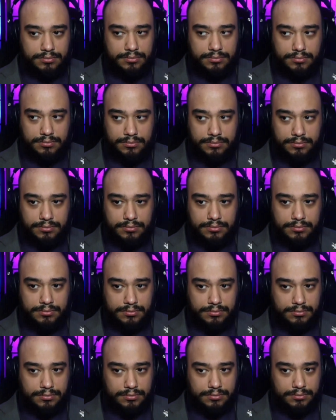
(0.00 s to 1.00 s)

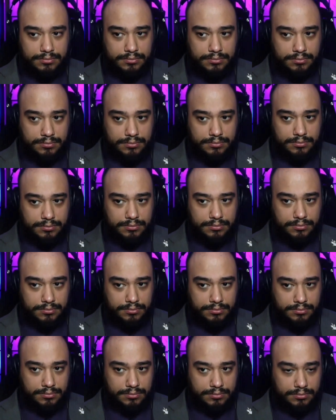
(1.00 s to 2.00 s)

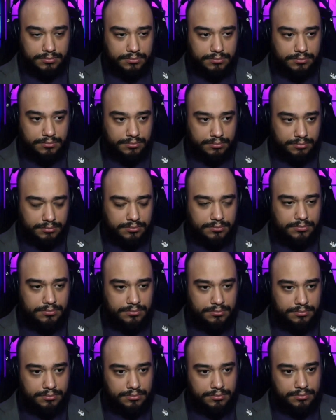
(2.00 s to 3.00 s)

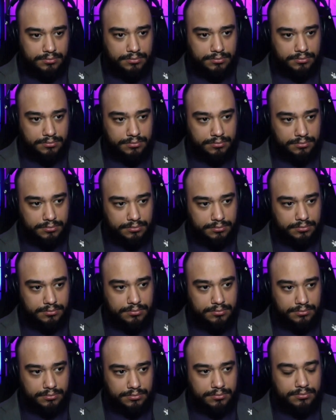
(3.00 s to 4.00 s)

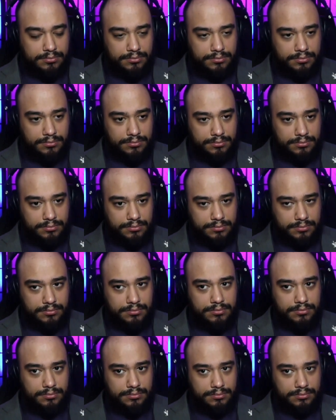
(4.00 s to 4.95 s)
The person shown says nothing.